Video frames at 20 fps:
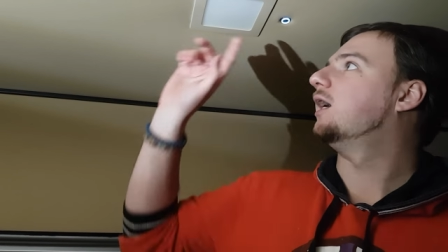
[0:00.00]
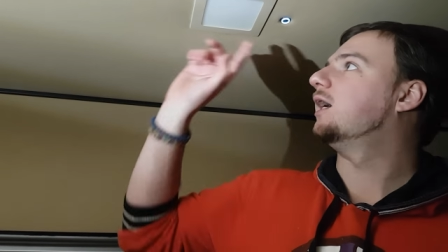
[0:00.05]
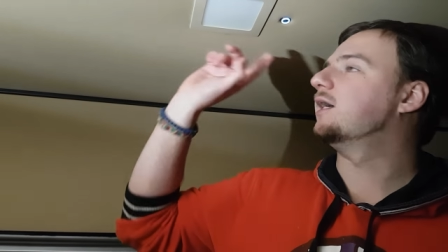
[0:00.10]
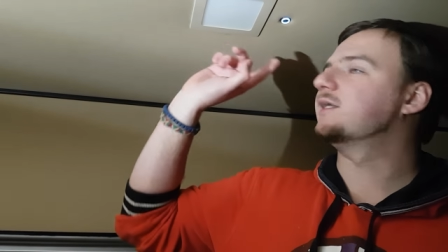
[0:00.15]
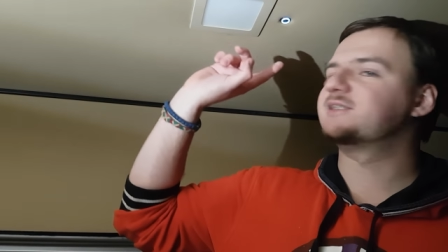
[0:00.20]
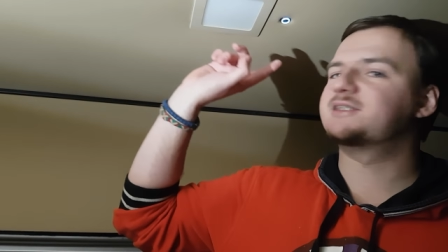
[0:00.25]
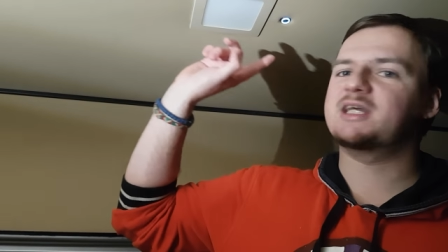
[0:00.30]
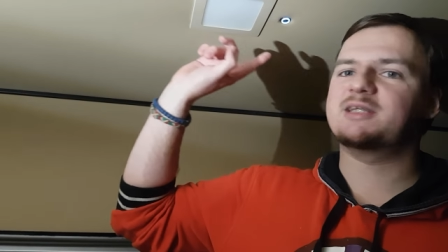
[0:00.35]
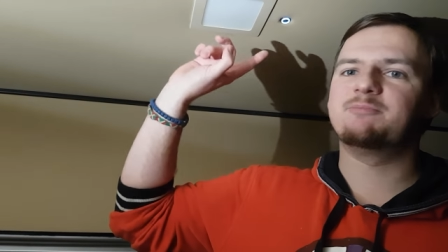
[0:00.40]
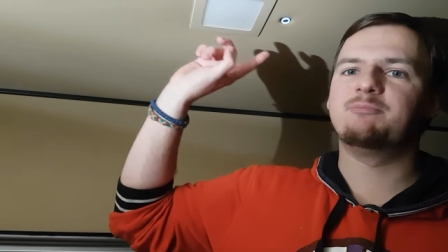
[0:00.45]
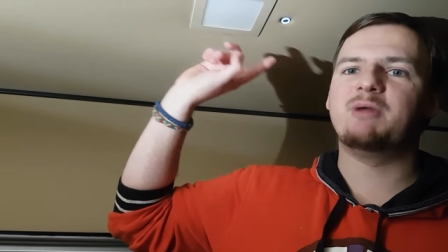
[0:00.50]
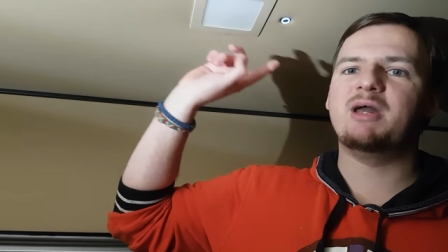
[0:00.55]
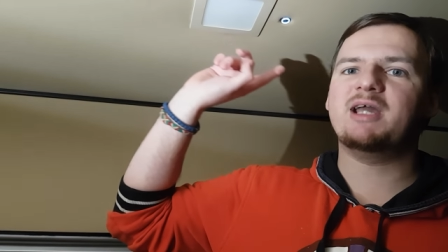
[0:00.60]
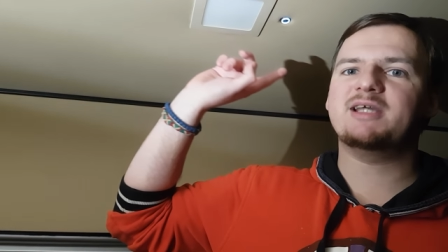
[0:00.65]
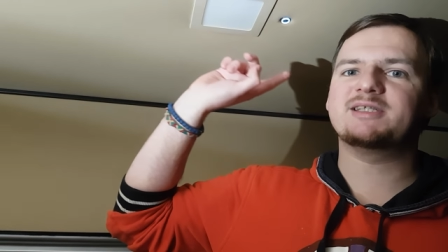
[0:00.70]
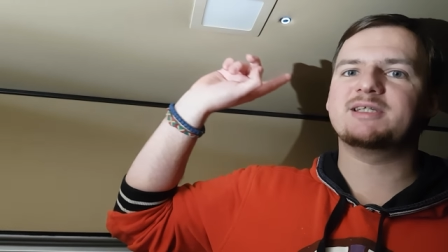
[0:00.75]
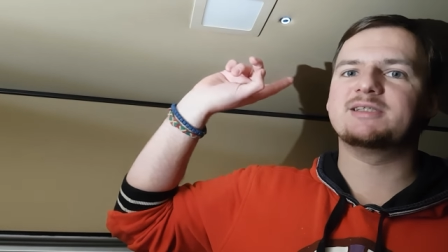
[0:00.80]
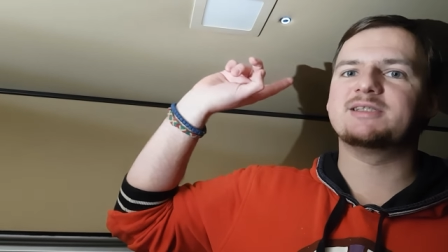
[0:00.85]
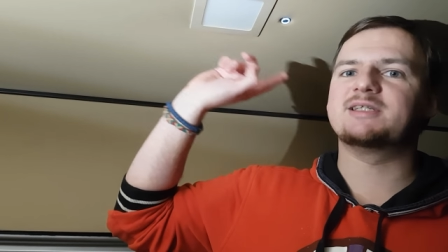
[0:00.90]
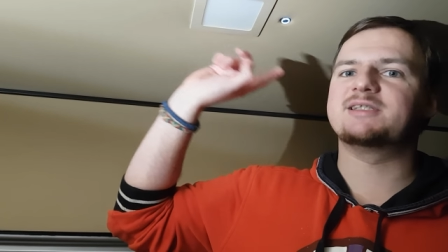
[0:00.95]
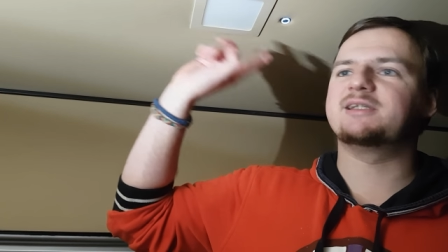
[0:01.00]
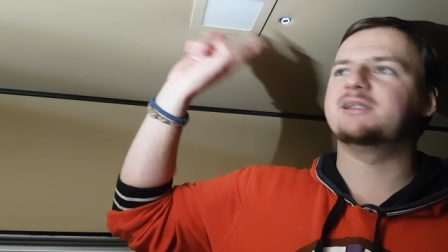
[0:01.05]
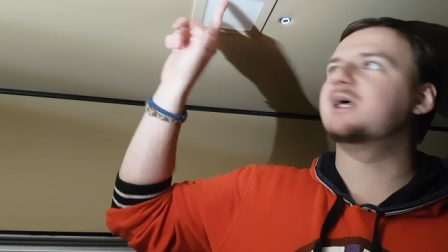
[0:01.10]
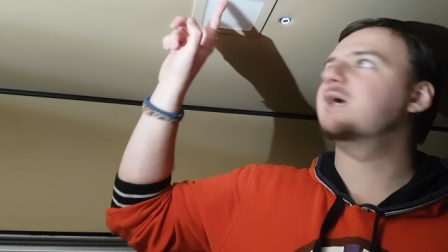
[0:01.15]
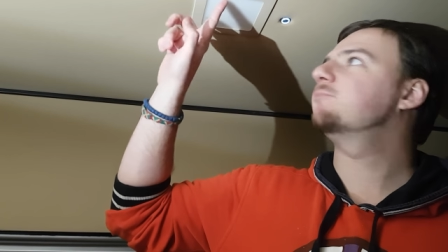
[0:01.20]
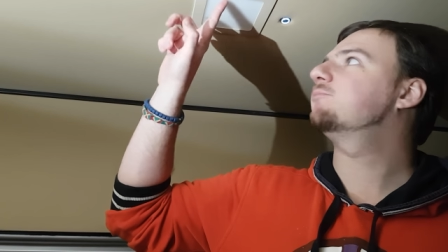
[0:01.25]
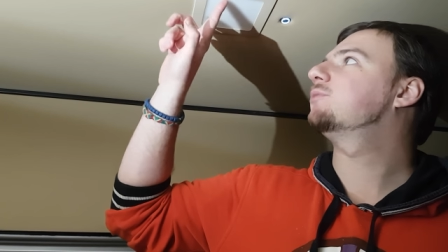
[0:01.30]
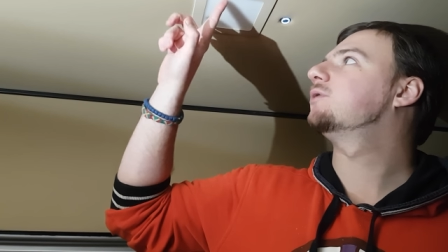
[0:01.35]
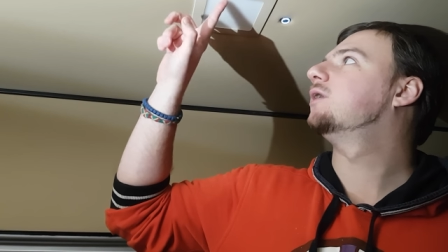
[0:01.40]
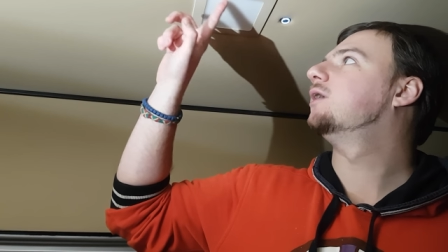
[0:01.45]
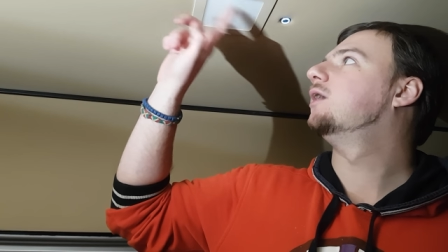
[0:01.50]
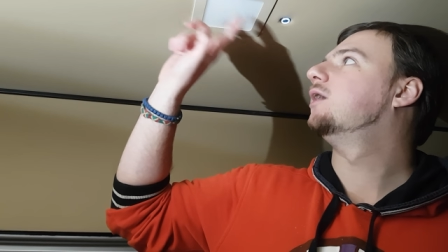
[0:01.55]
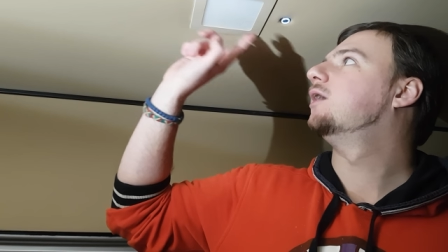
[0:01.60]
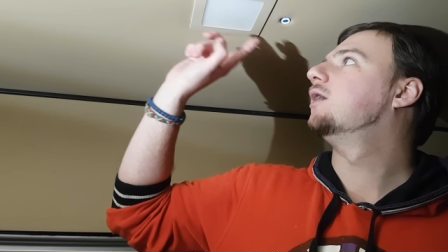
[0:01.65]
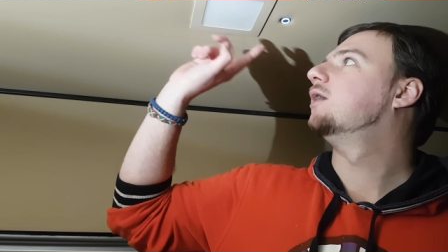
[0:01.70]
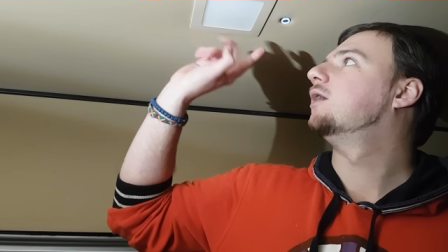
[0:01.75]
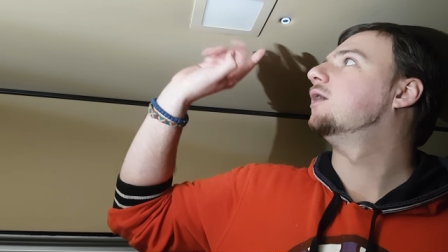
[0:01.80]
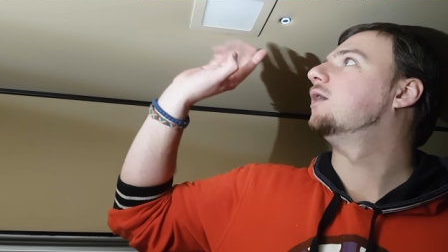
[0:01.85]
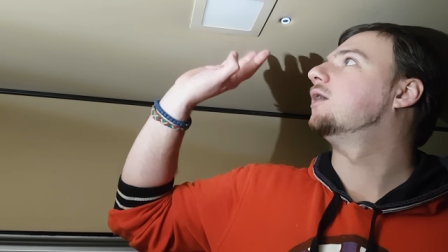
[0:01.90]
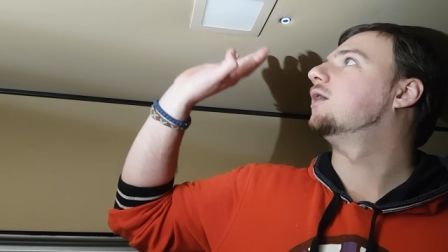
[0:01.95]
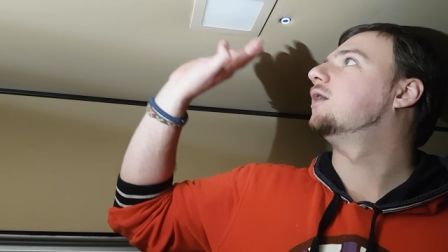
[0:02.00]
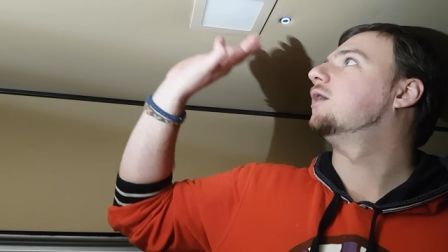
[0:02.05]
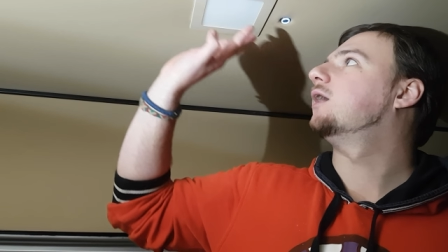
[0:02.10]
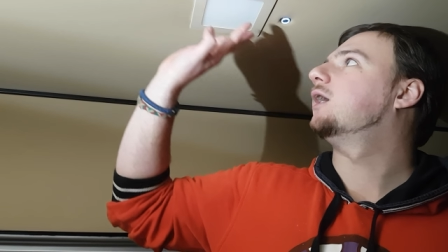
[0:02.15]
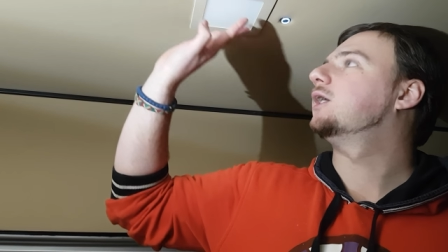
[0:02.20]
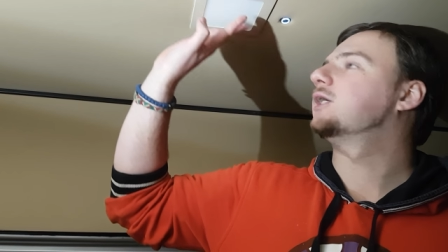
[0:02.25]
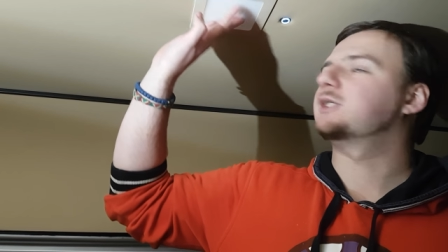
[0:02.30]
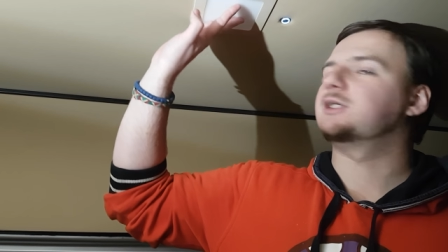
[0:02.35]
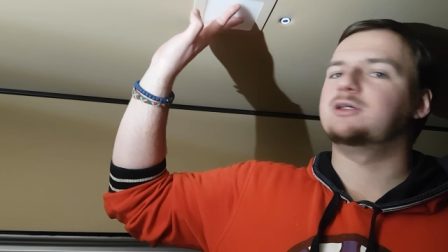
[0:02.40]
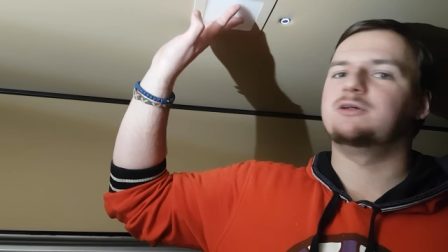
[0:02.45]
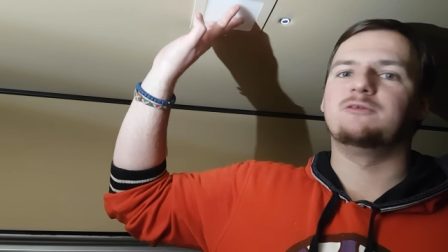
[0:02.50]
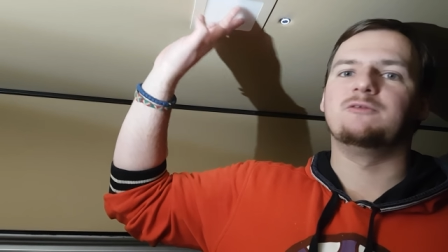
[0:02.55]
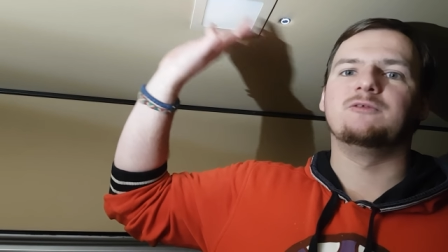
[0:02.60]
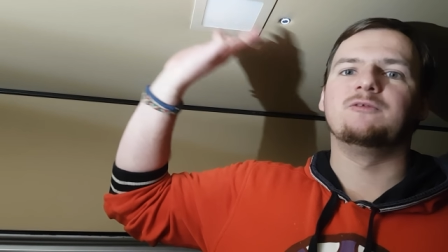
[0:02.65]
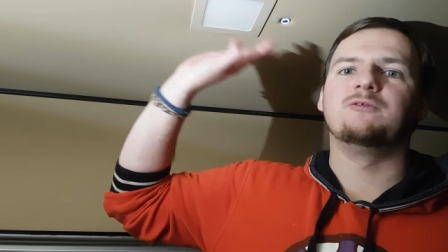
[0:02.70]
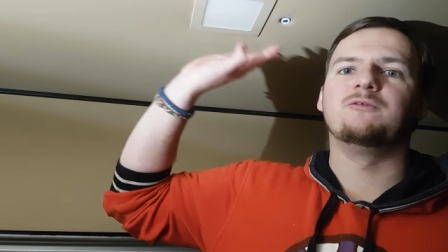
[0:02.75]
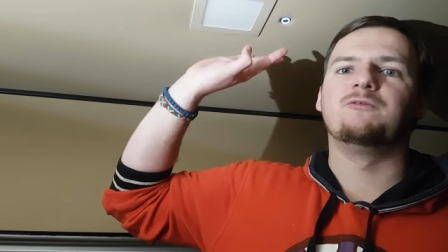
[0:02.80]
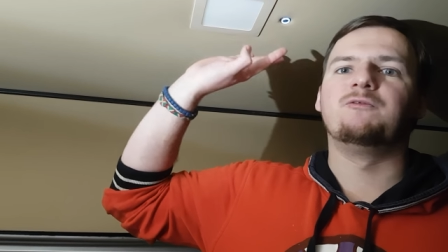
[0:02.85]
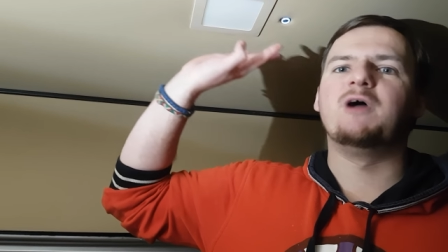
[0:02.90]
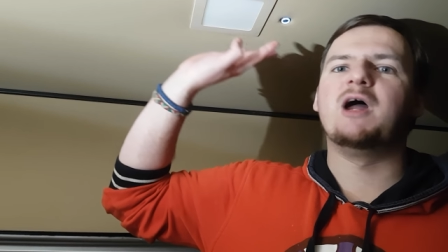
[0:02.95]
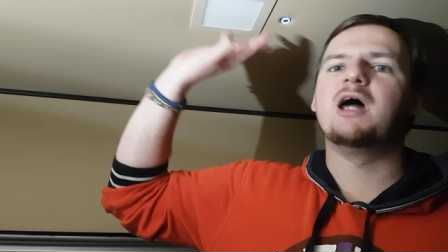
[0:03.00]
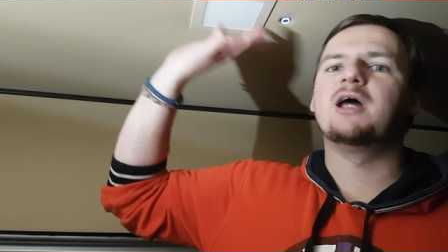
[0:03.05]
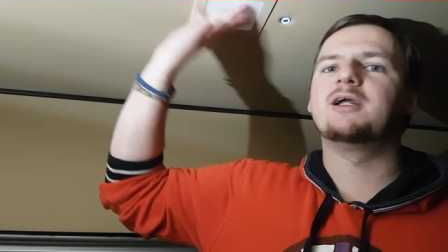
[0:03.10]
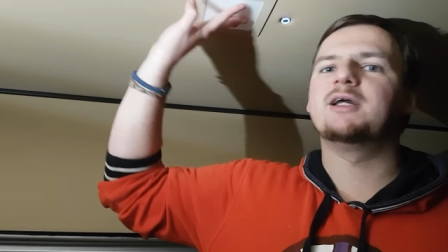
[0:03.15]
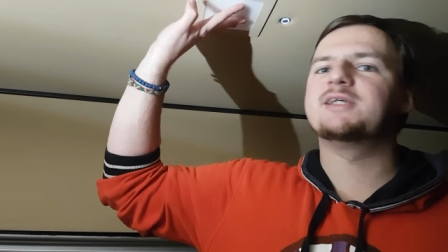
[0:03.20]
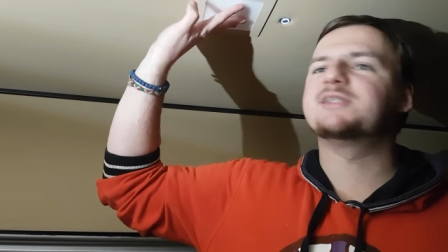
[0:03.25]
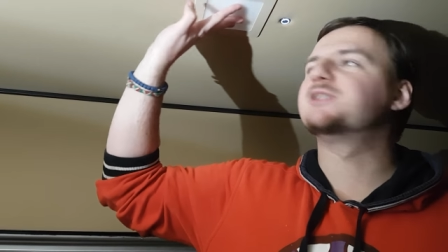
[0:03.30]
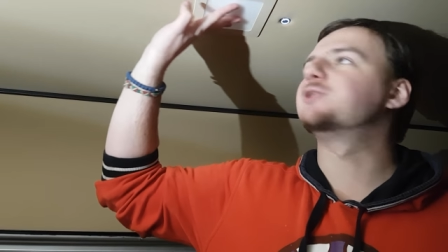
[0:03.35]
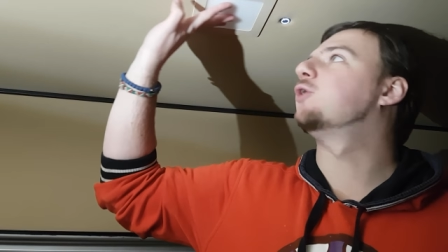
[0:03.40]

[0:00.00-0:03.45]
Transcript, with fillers: and that makes this lamp uh, very